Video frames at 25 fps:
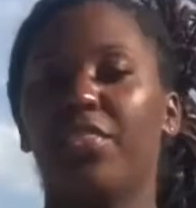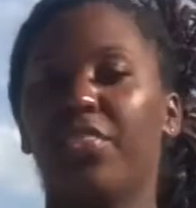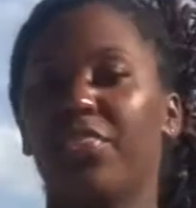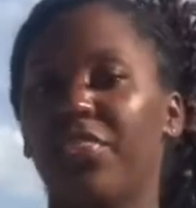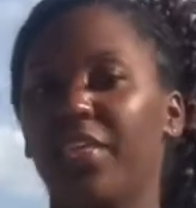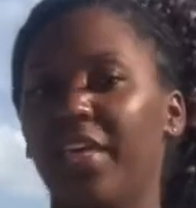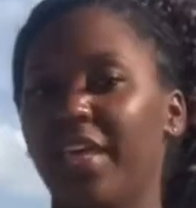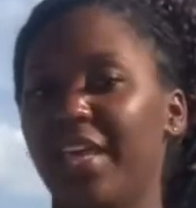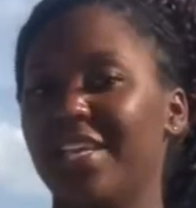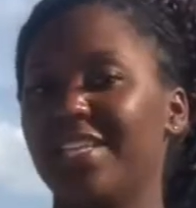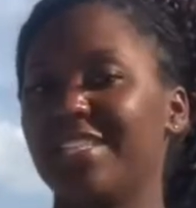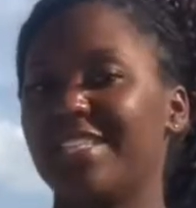
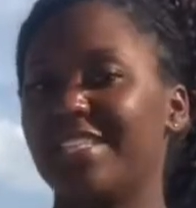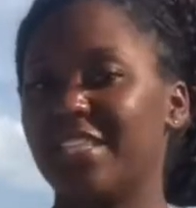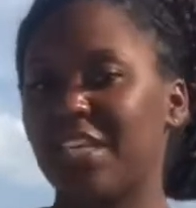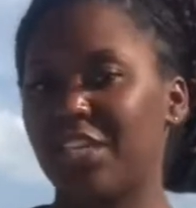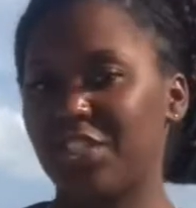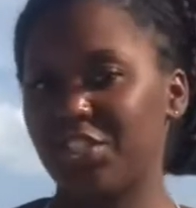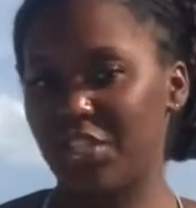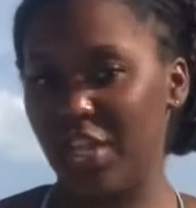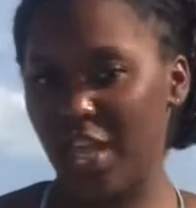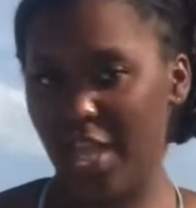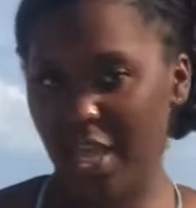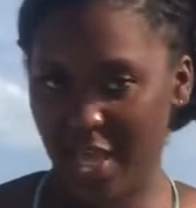Things
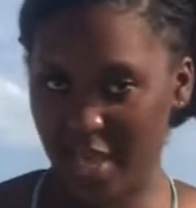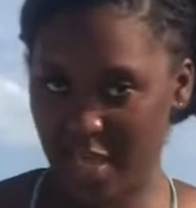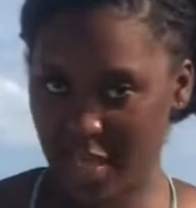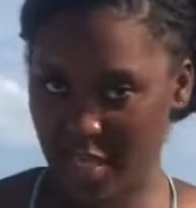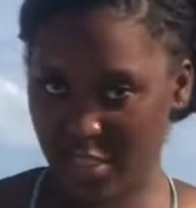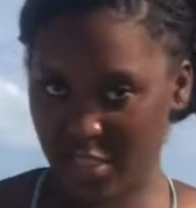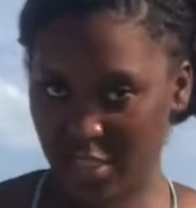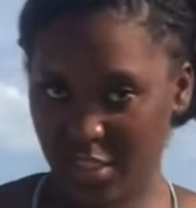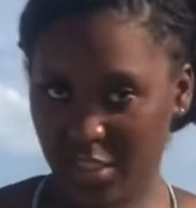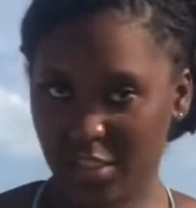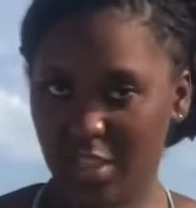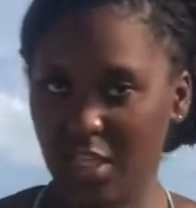such as
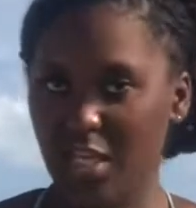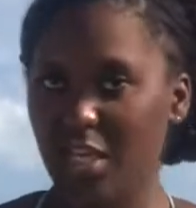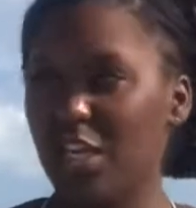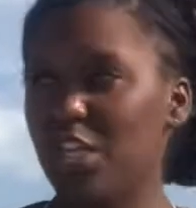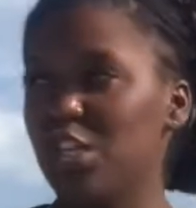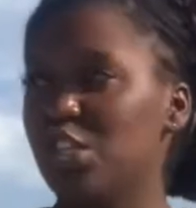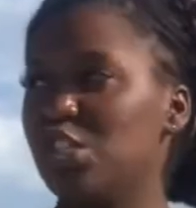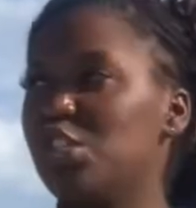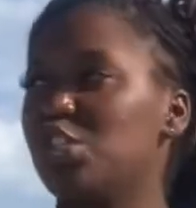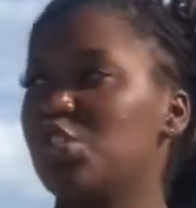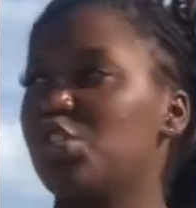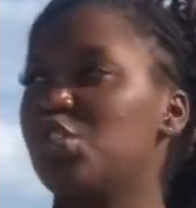
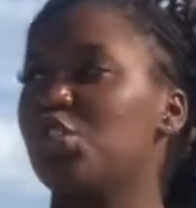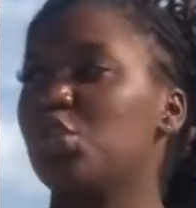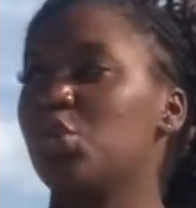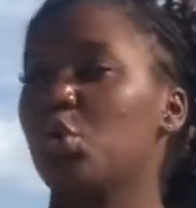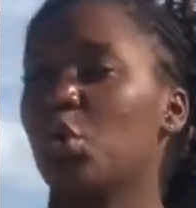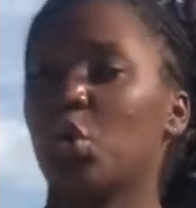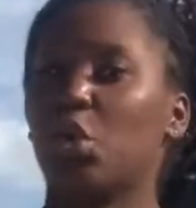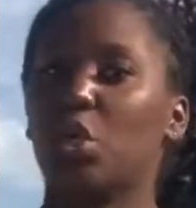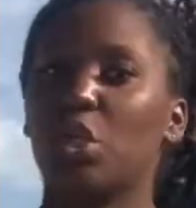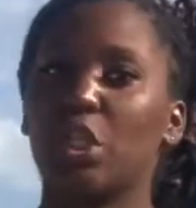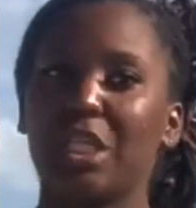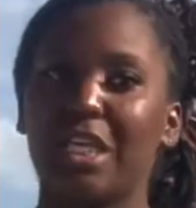
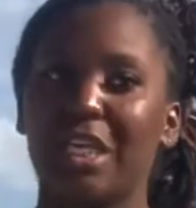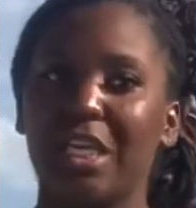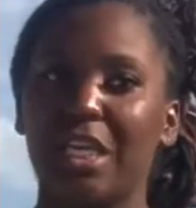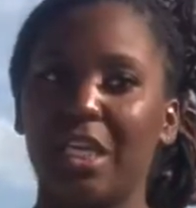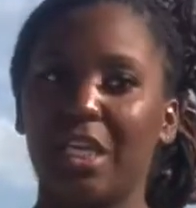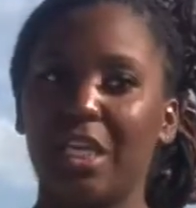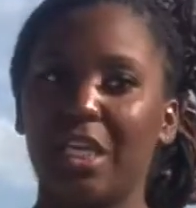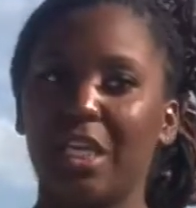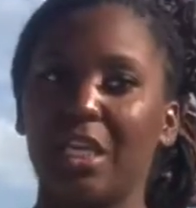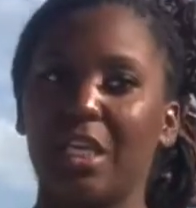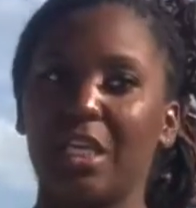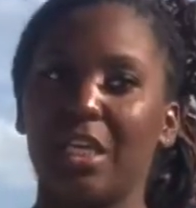
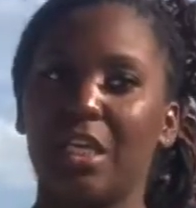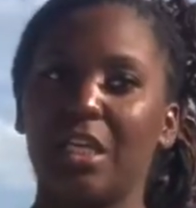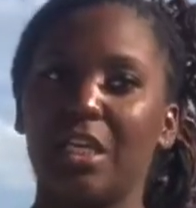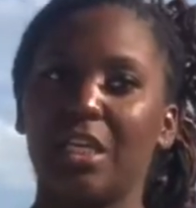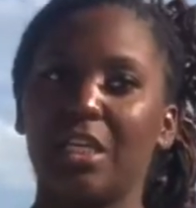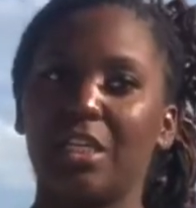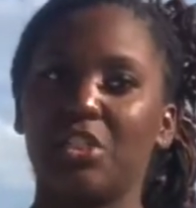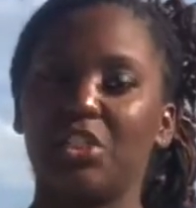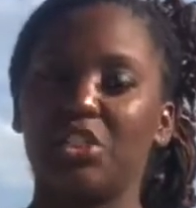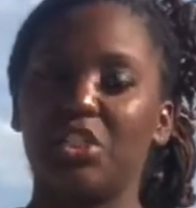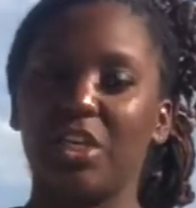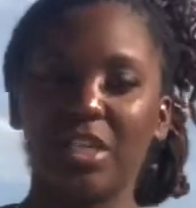snorkeling,
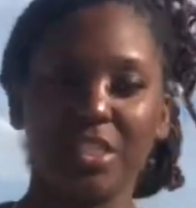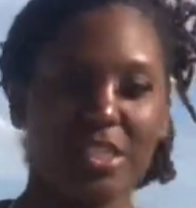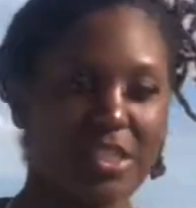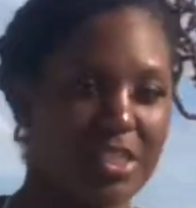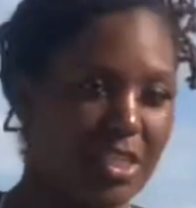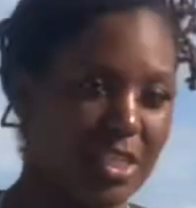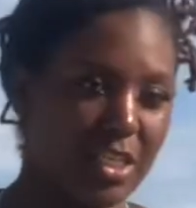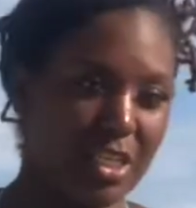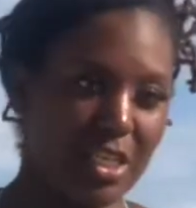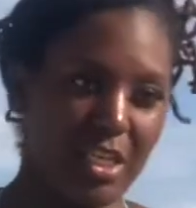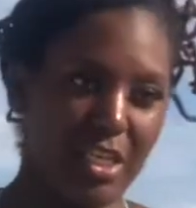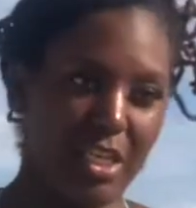jet
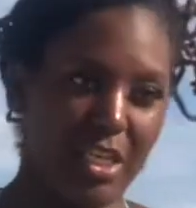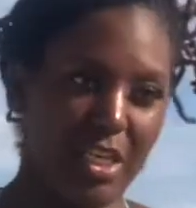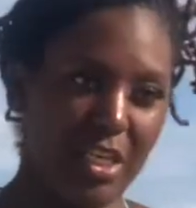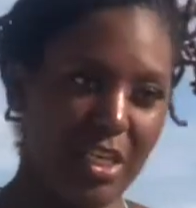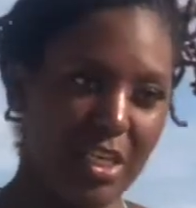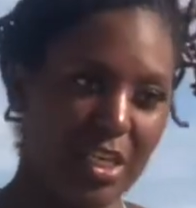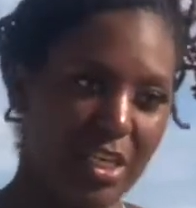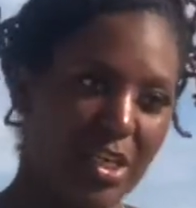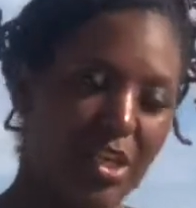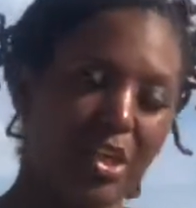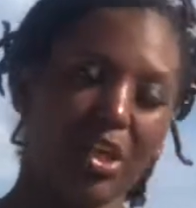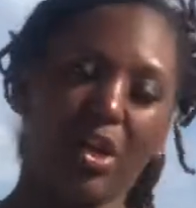
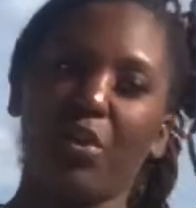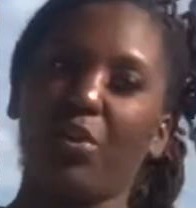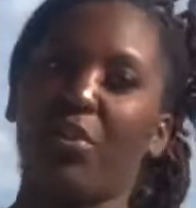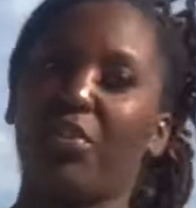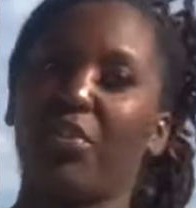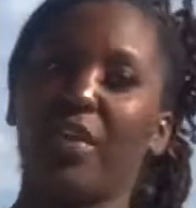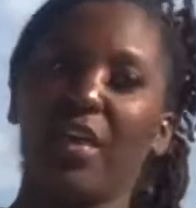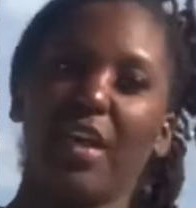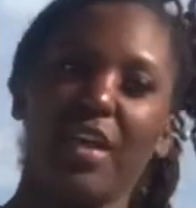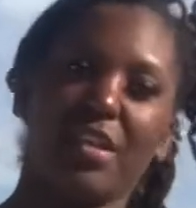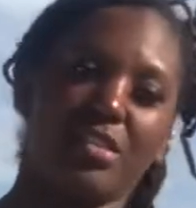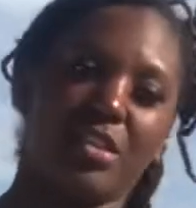ski, you know,
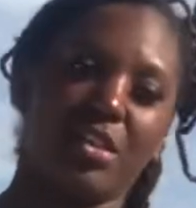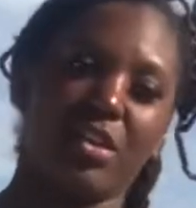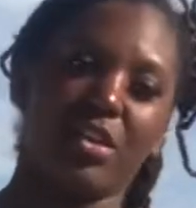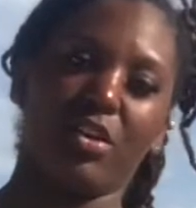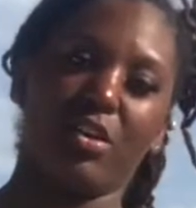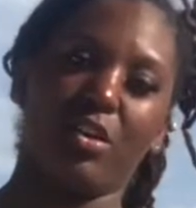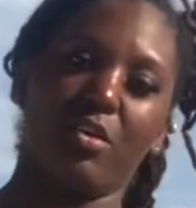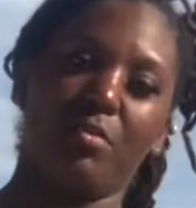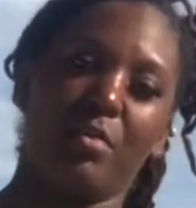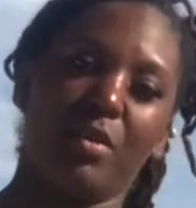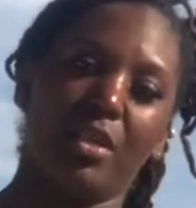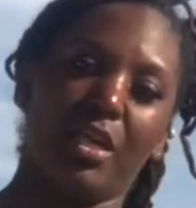things that are
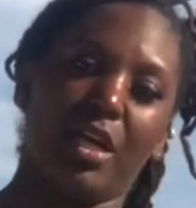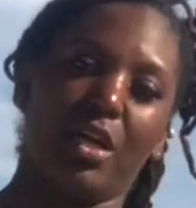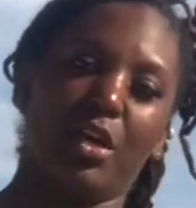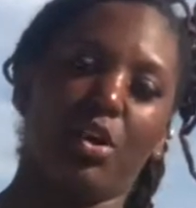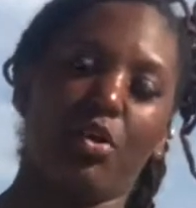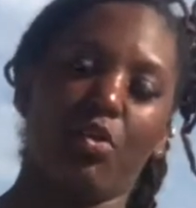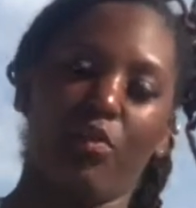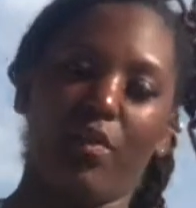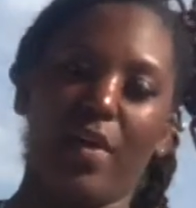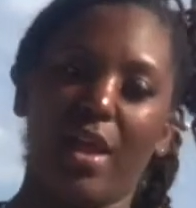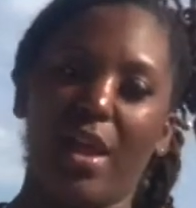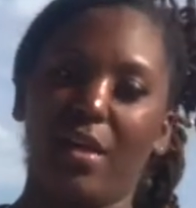gonna be like
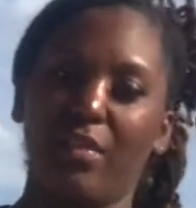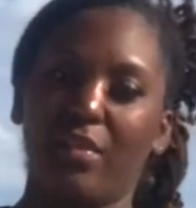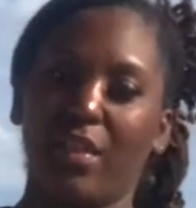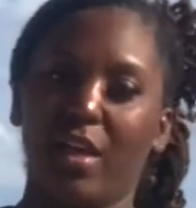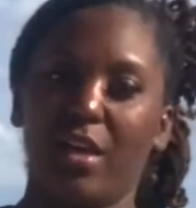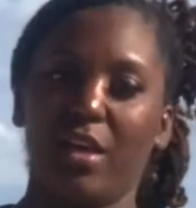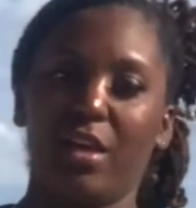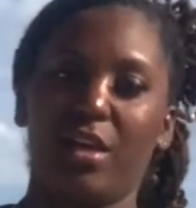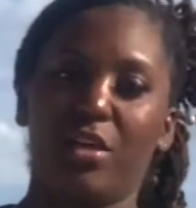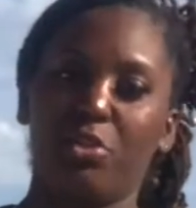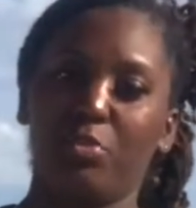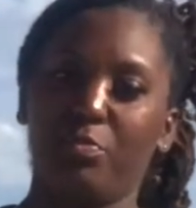around
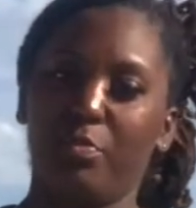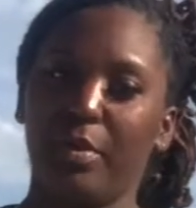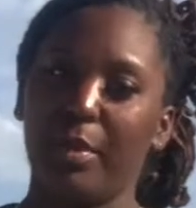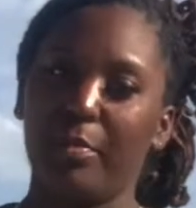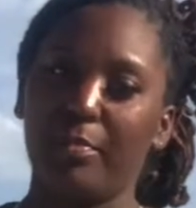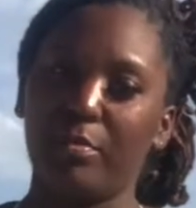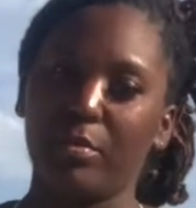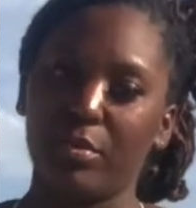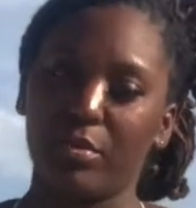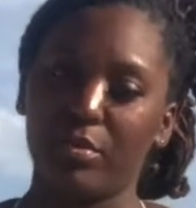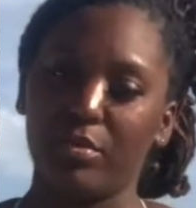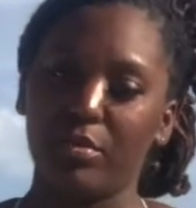like other
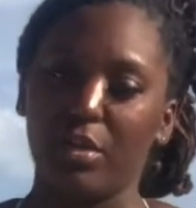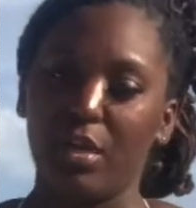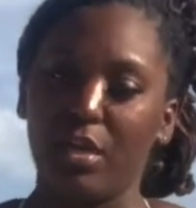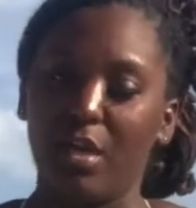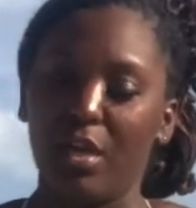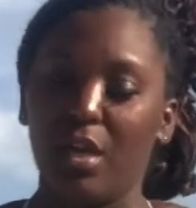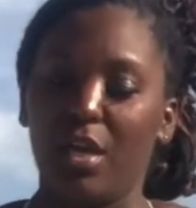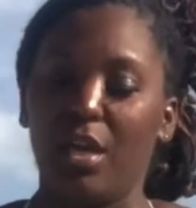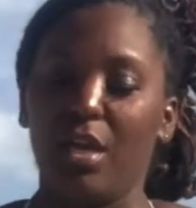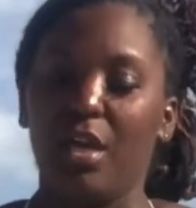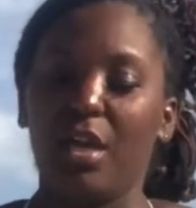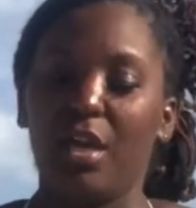people
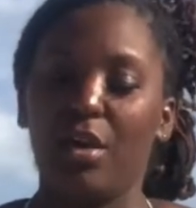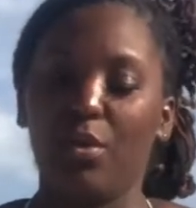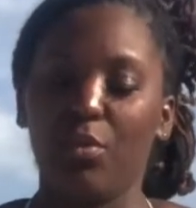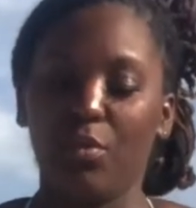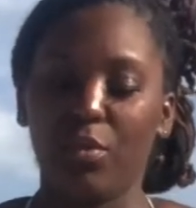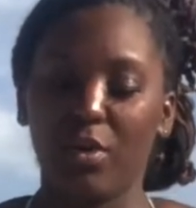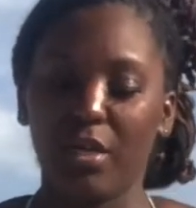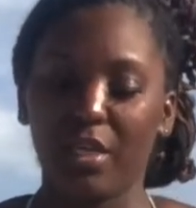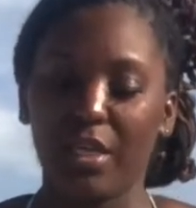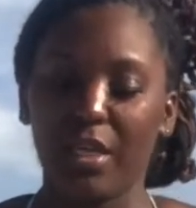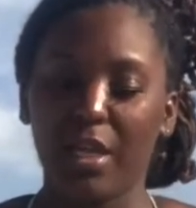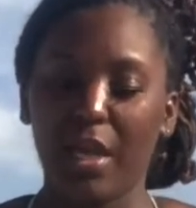and
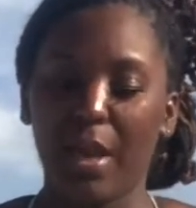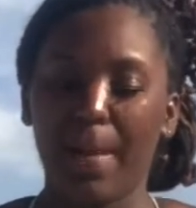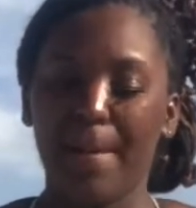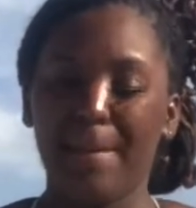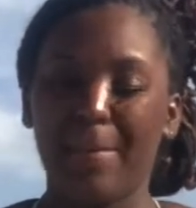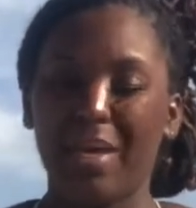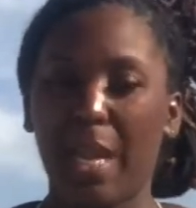whatnot.